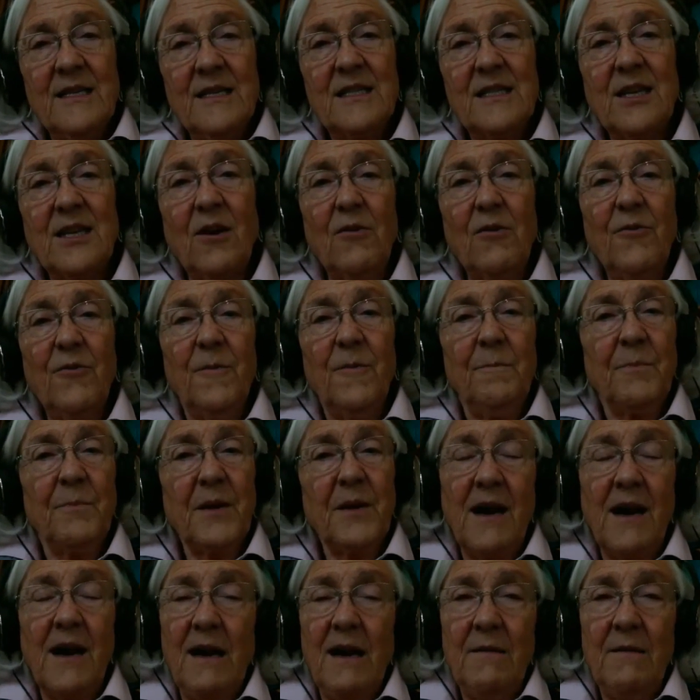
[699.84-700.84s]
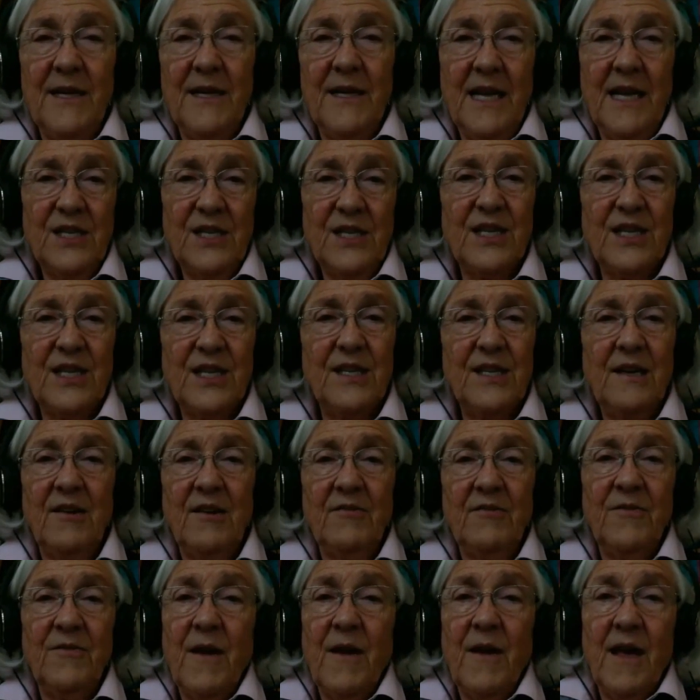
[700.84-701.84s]
So the combination
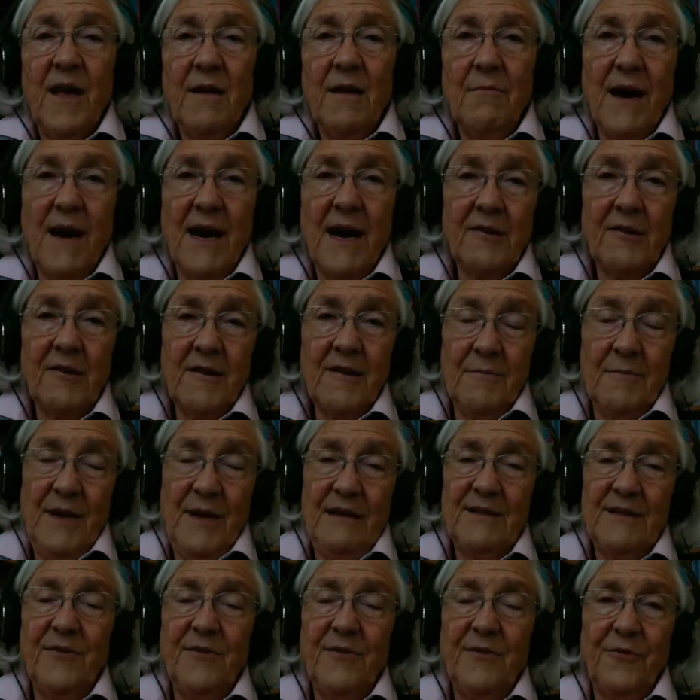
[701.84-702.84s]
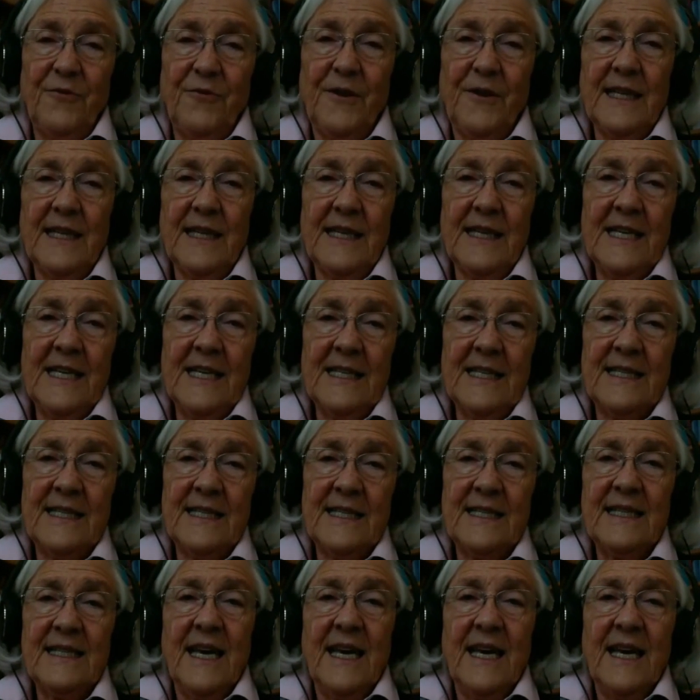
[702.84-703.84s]
of moderate amounts of
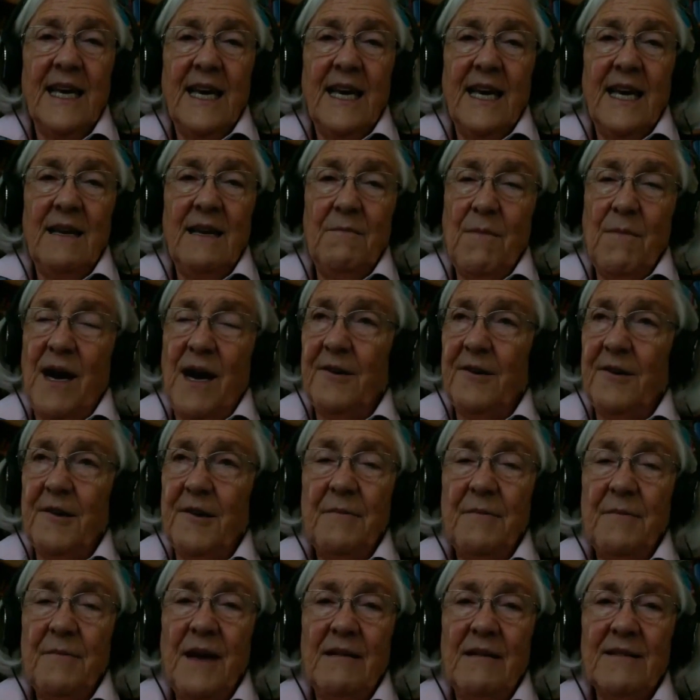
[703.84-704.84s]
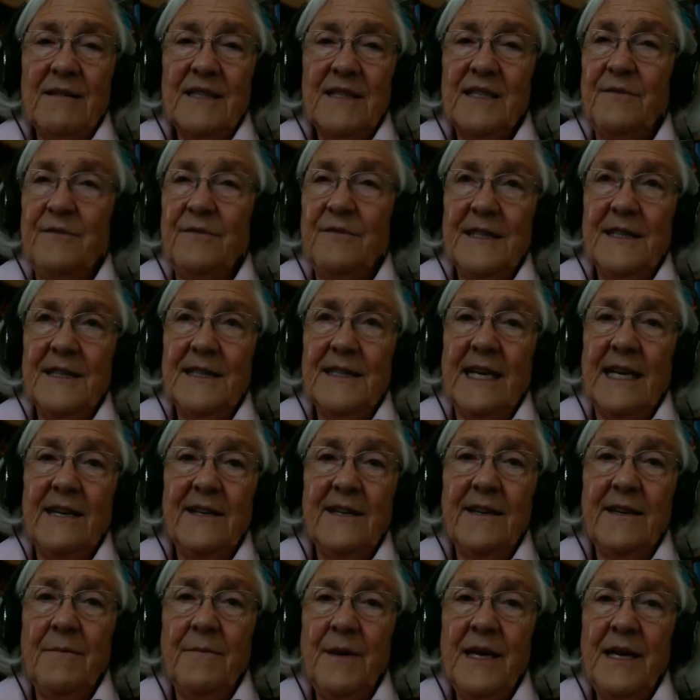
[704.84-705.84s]
friendliness and moderate amounts of
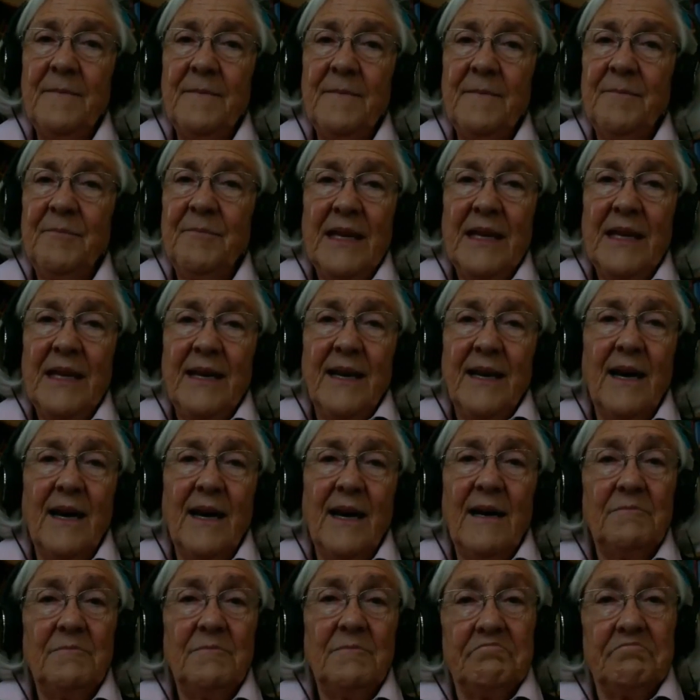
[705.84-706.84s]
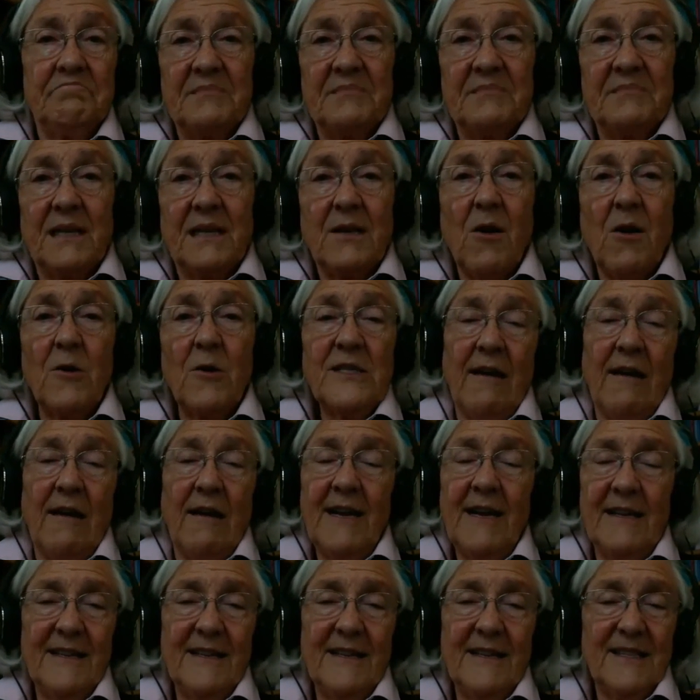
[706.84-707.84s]
autonomy codes
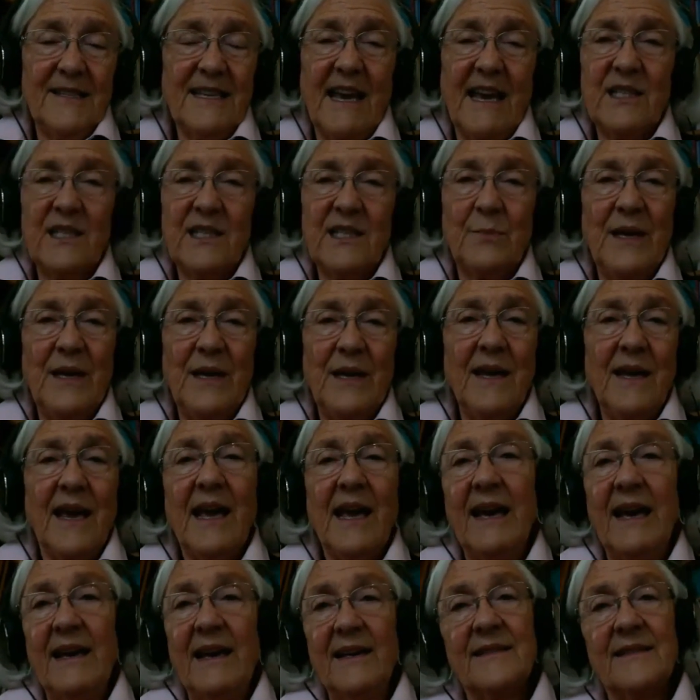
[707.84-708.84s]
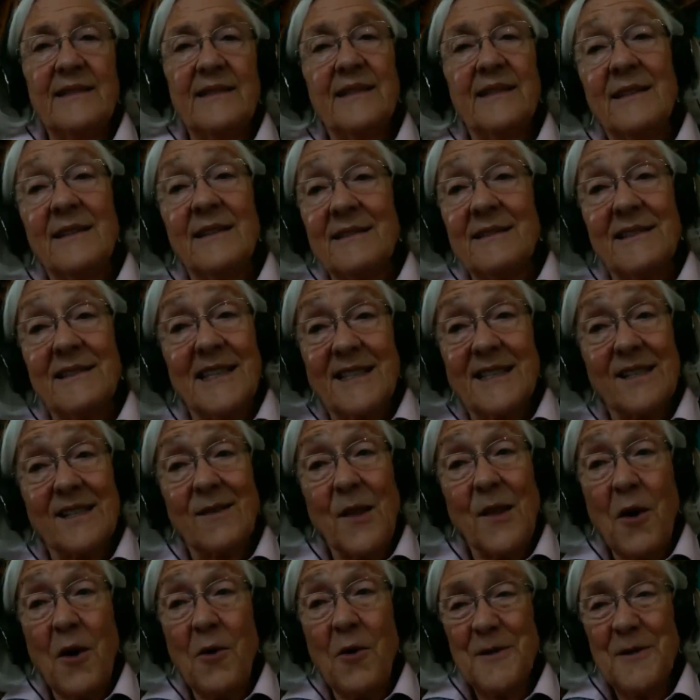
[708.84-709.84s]
out on the SASB as
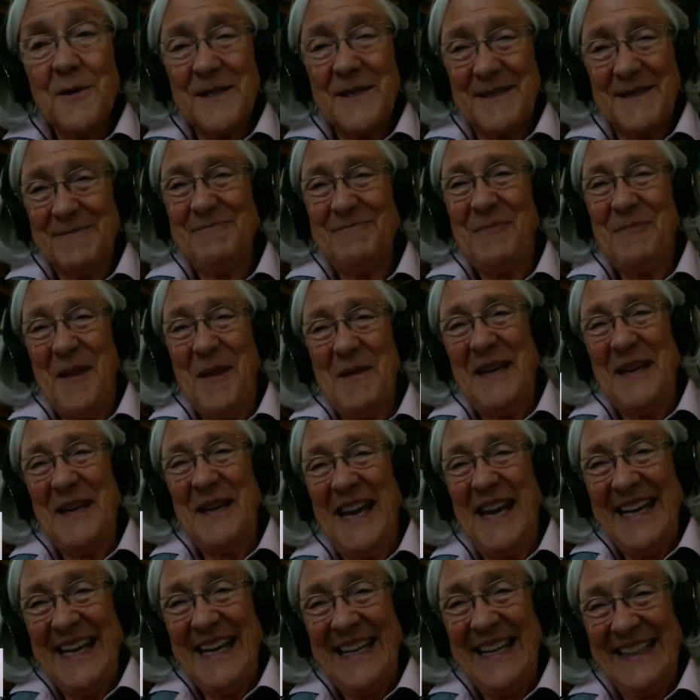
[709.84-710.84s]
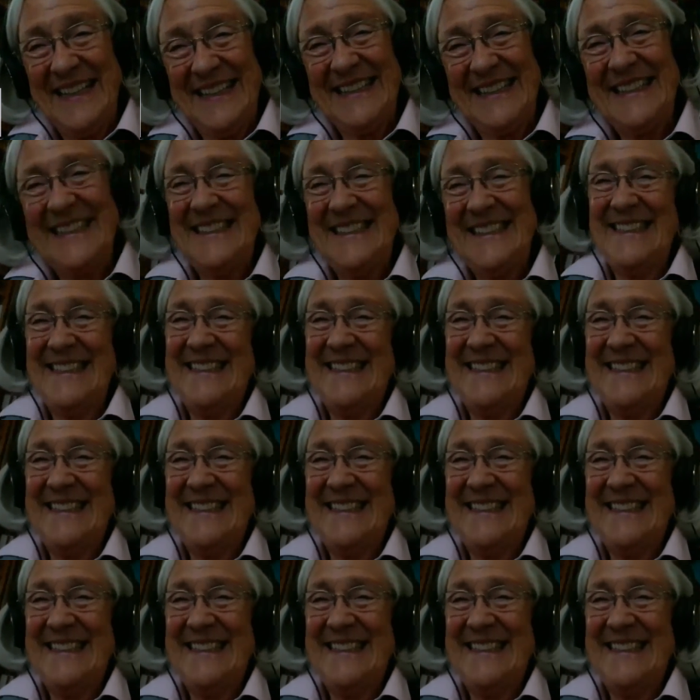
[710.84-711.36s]
disclose. Okay?